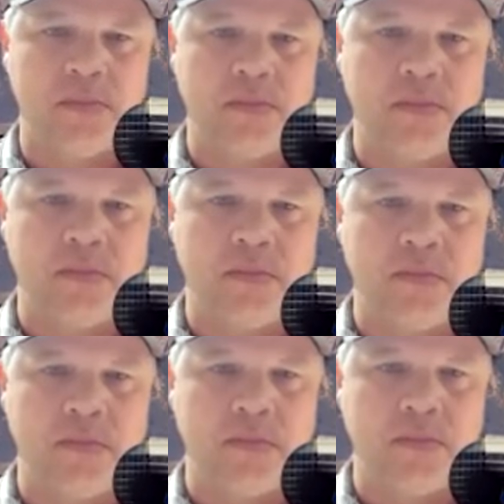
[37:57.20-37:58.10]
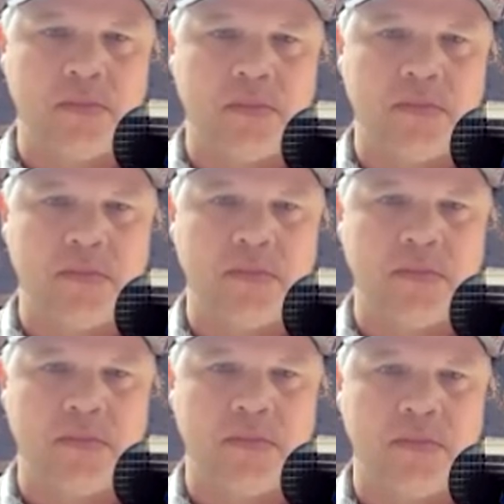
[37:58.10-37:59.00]

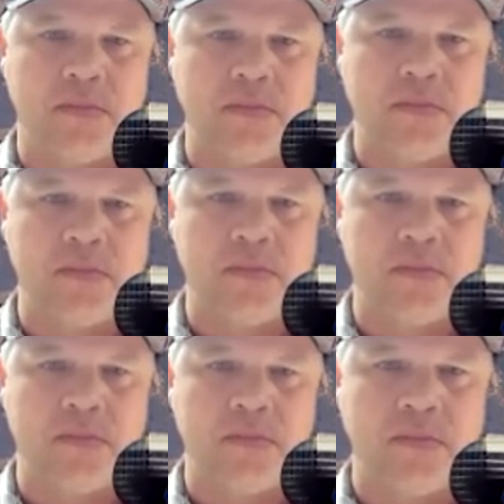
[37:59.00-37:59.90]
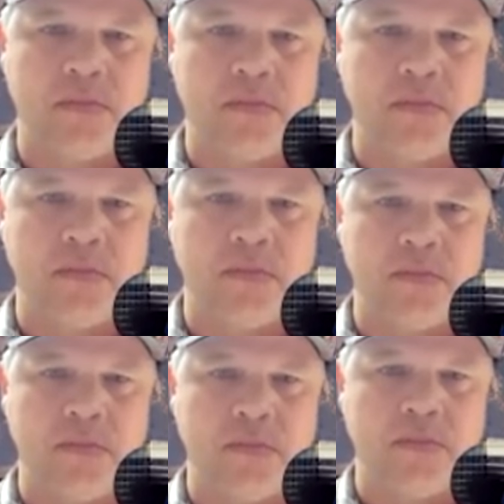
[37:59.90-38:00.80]

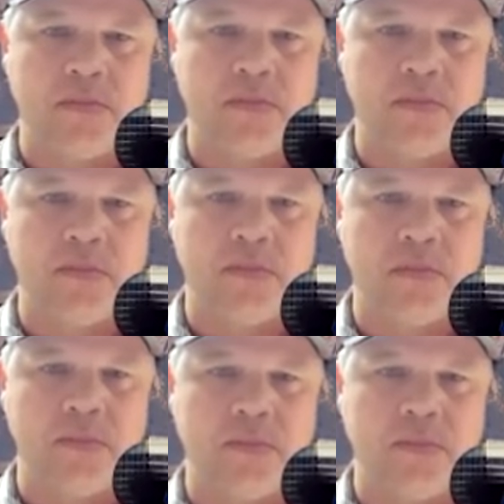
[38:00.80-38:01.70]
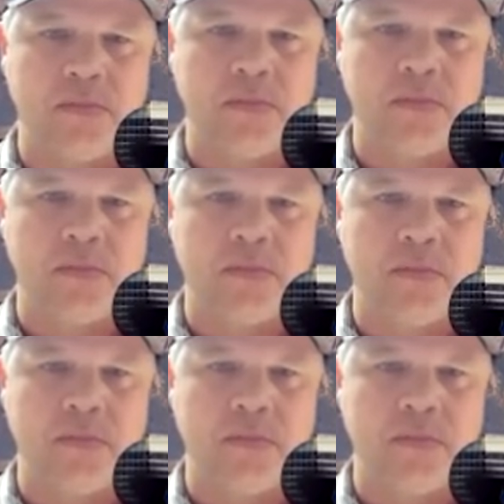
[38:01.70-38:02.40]
This person isn't speaking.